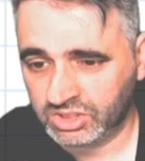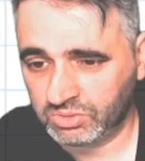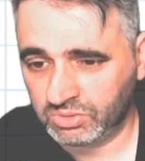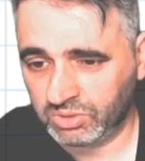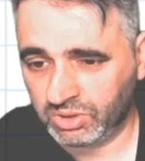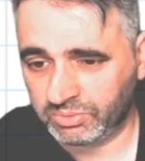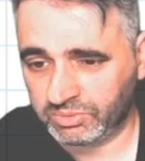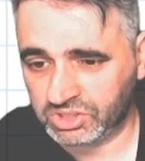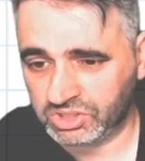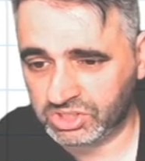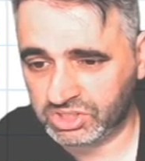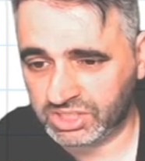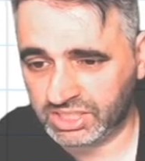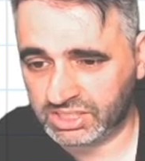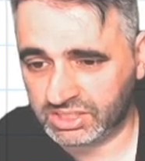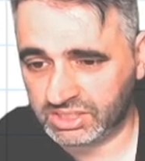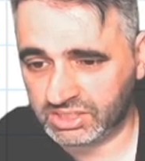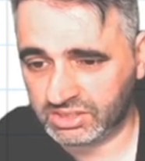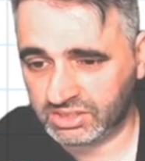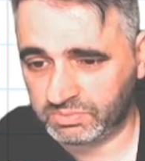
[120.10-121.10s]
I'm going to suggest
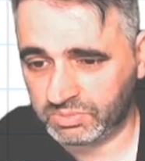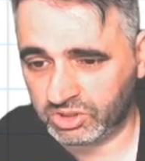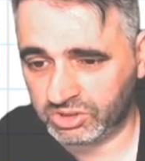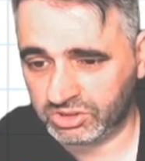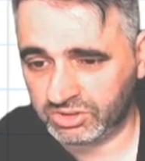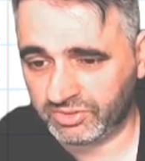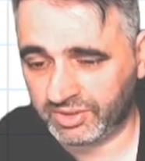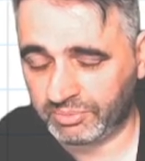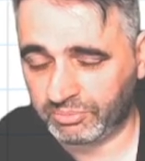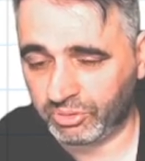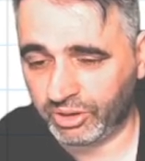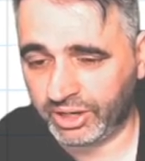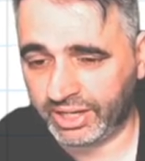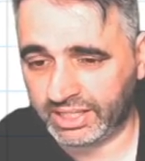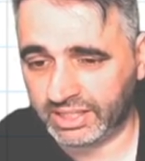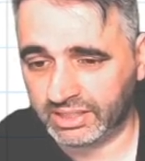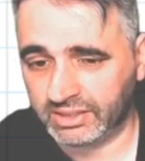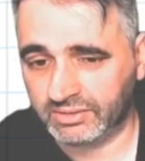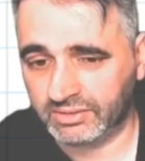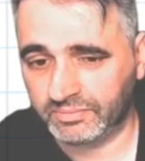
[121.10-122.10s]
is, because of that bracket,
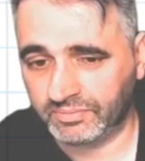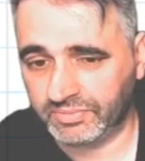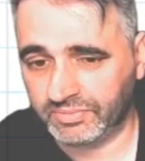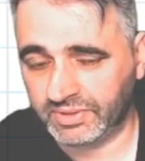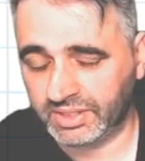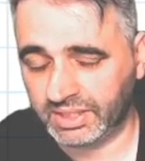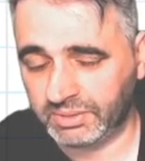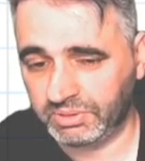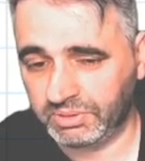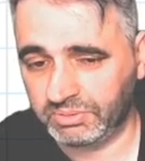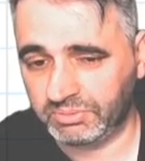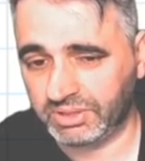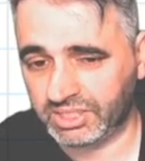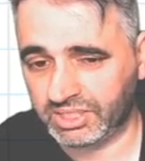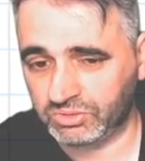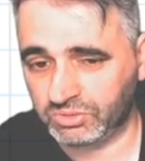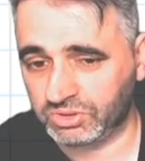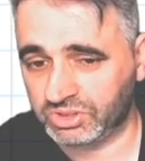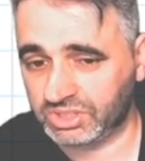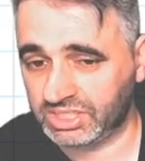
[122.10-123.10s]
BIM-DAS order
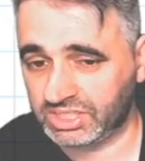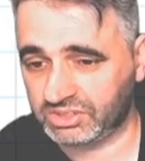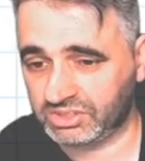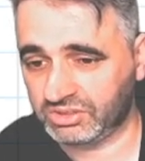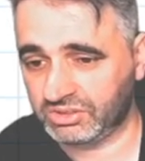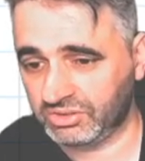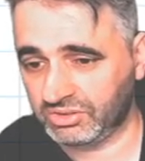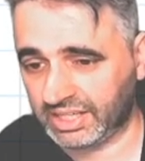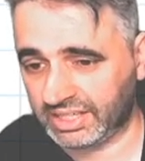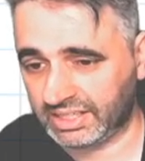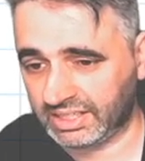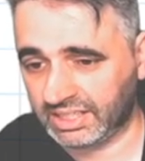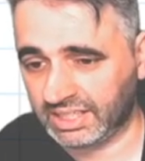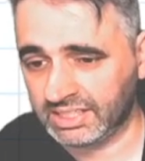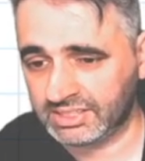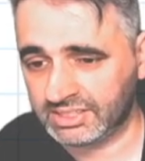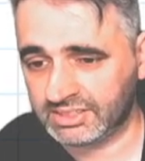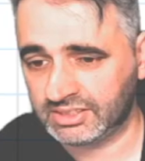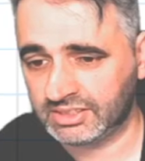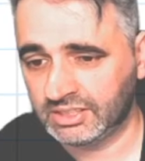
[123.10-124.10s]
says to do that last.
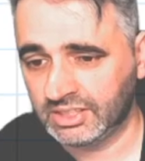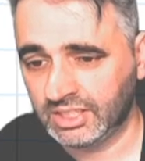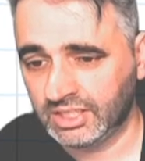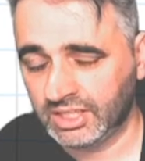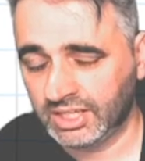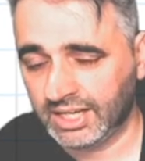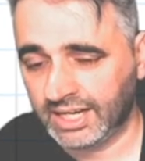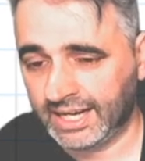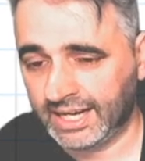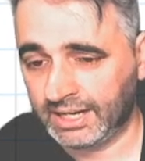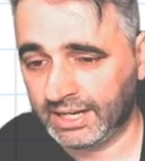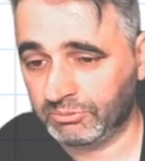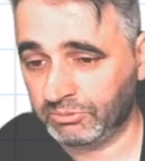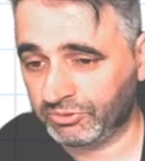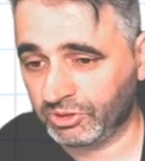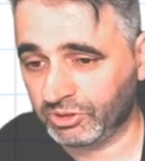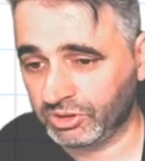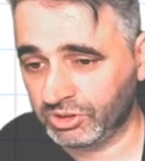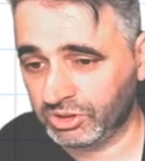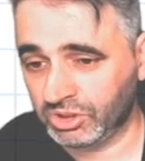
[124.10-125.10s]
We've
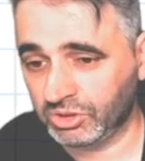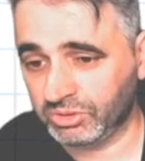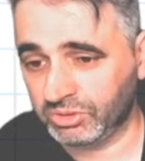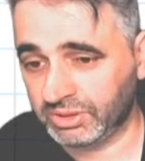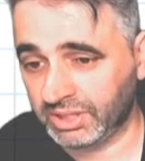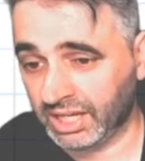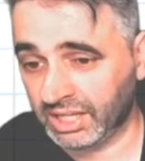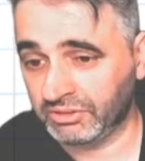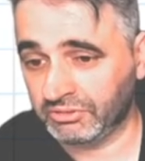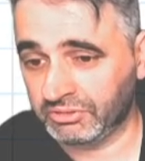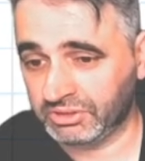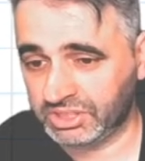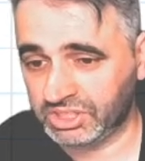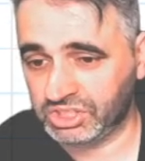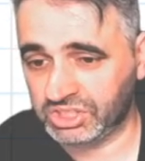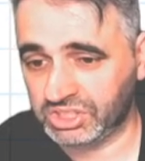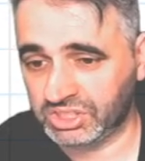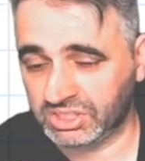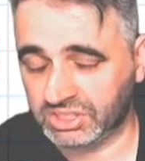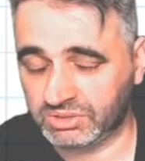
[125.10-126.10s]
got no other addition
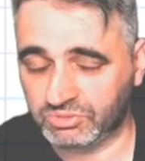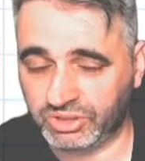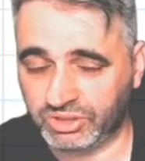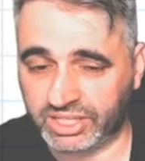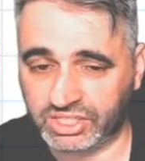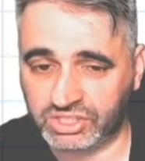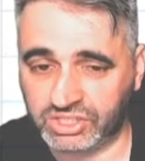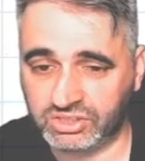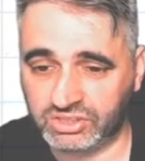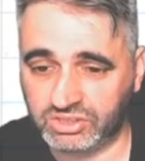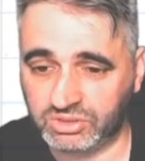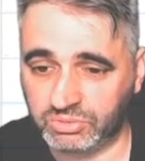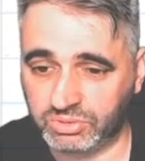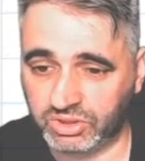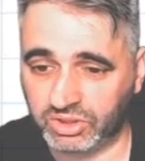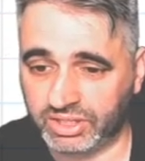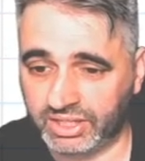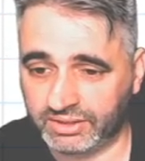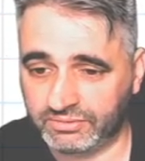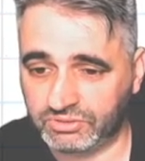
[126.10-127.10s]
and subtraction, so we're going to
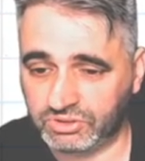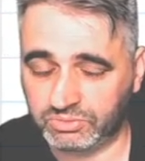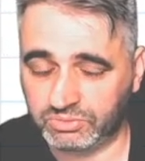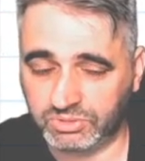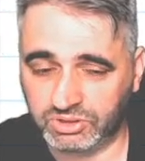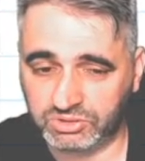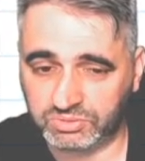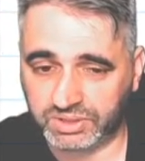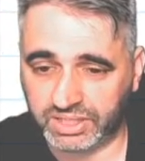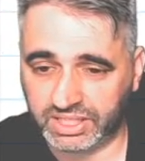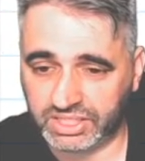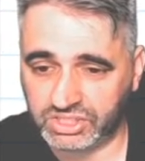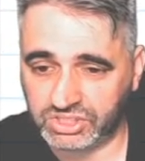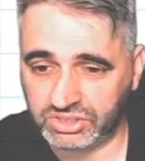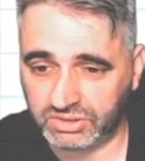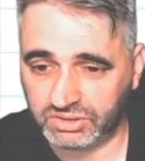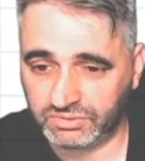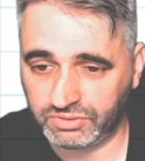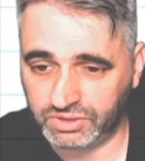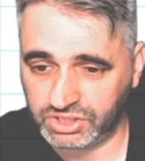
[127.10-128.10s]
have to do multiplication and
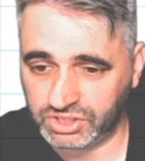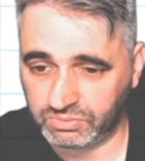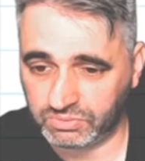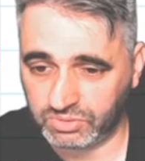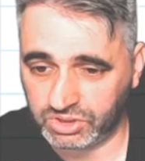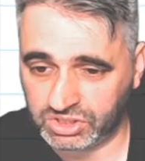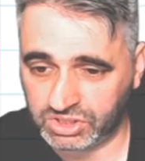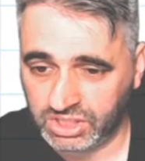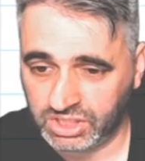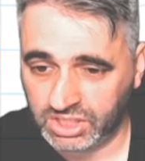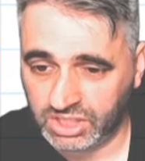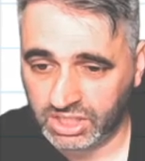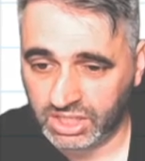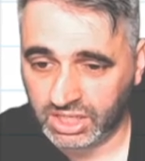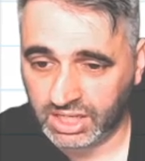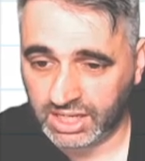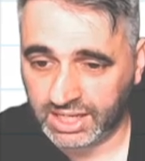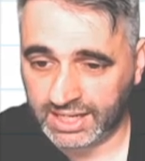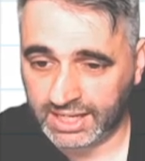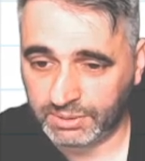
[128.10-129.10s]
division, which
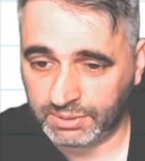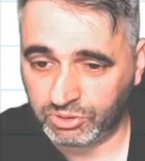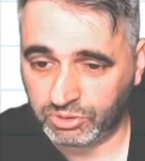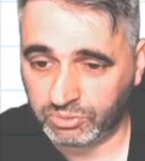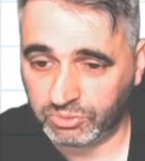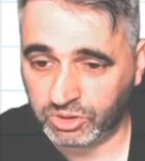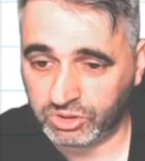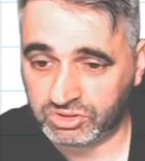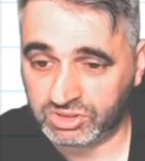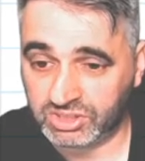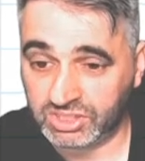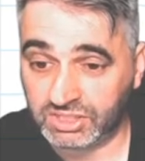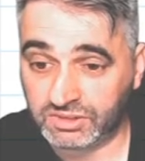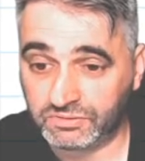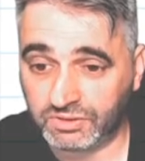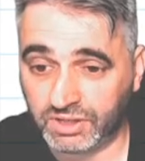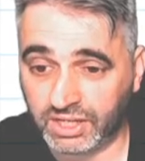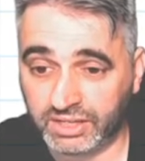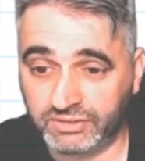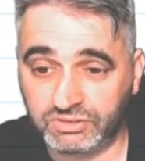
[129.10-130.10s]
promotes this
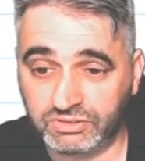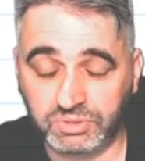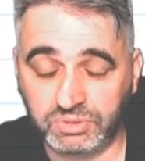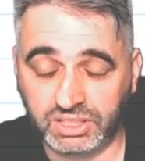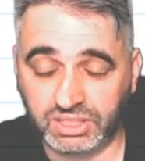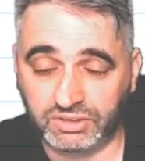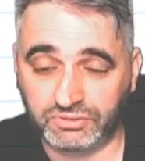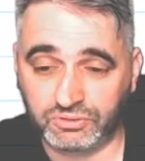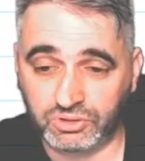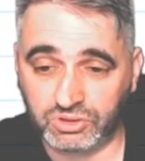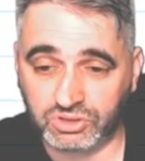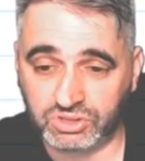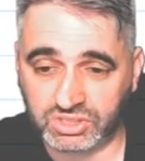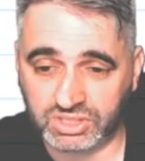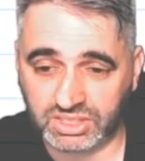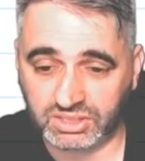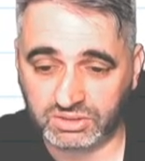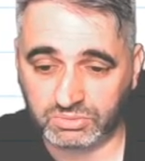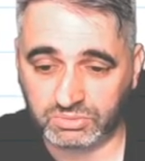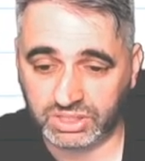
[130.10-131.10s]
5 to being the first thing that
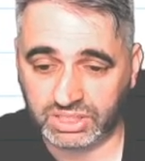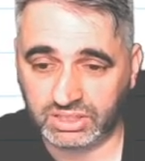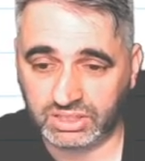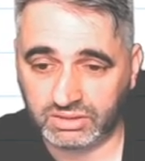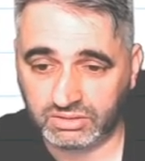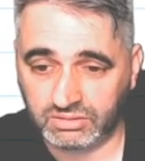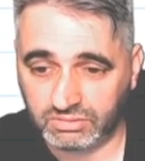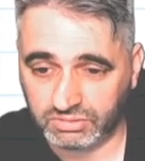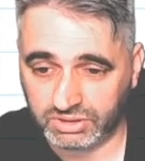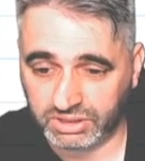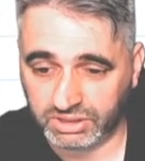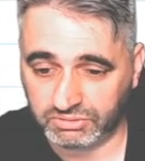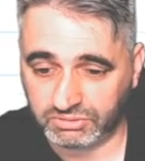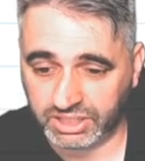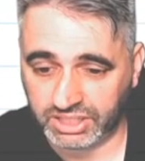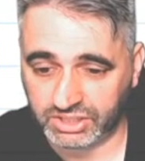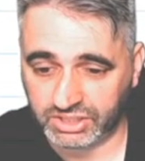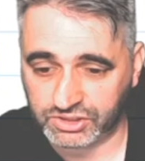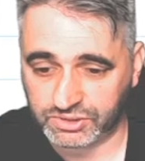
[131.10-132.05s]
we rearrange.